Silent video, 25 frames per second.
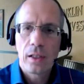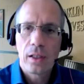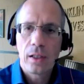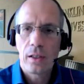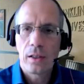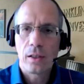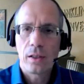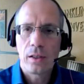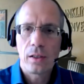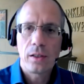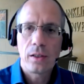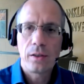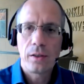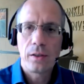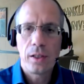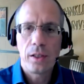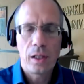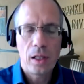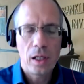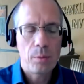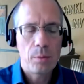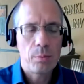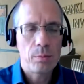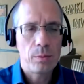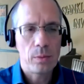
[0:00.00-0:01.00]

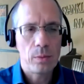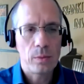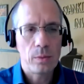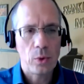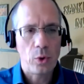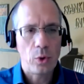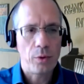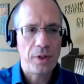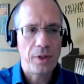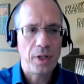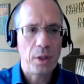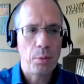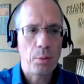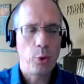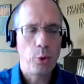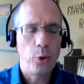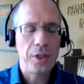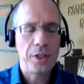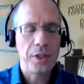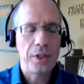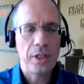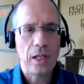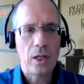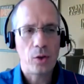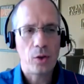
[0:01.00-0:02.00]
Nilam already
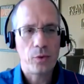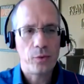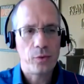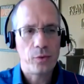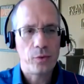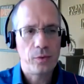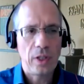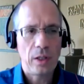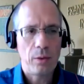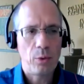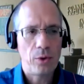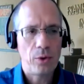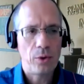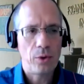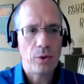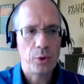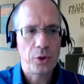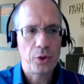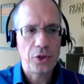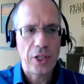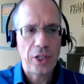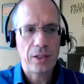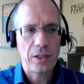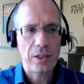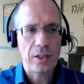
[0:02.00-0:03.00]
pointed out that was
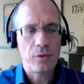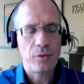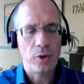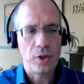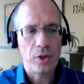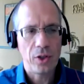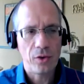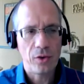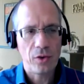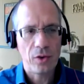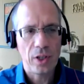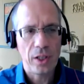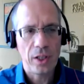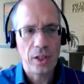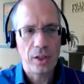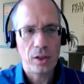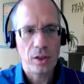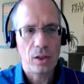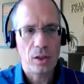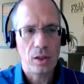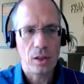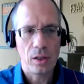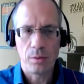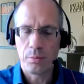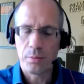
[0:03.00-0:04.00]
projected for this
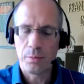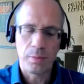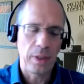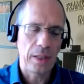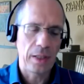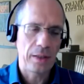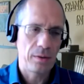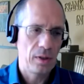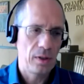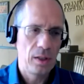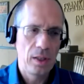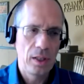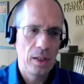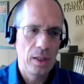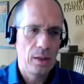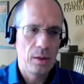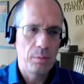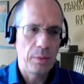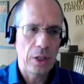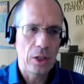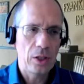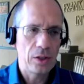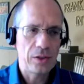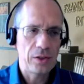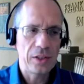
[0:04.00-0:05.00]
year, but
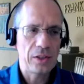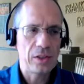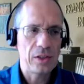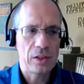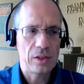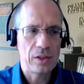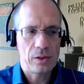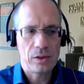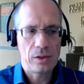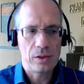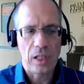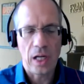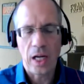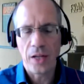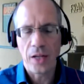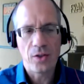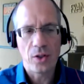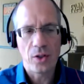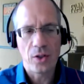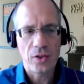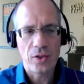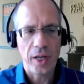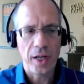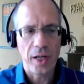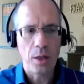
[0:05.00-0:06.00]
because this is an
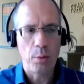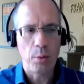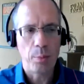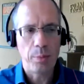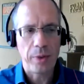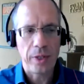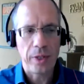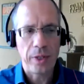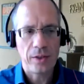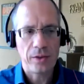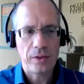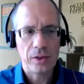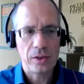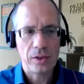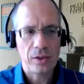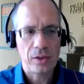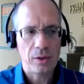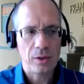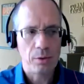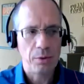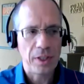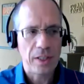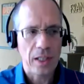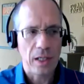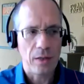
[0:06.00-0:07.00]
unsustainable pace. This is
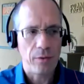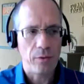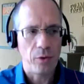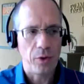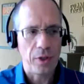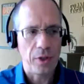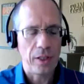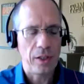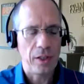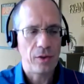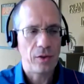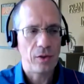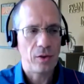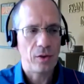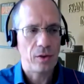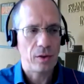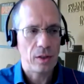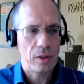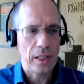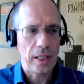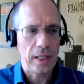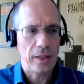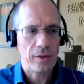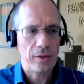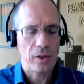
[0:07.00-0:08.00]
a recovery. This is a
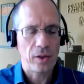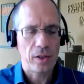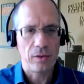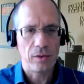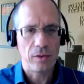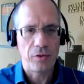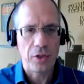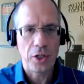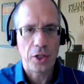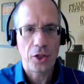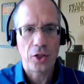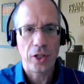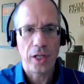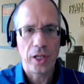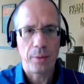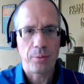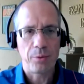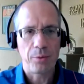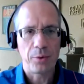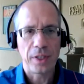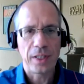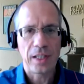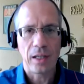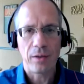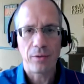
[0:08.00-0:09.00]
classical V-shaped
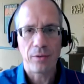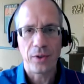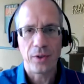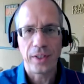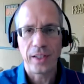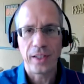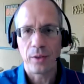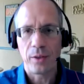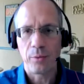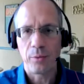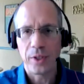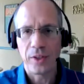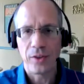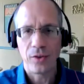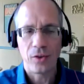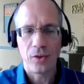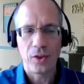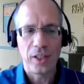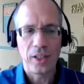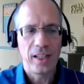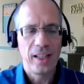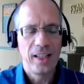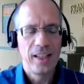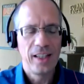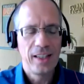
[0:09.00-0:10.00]
recovery that we
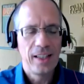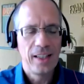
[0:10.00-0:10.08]
see.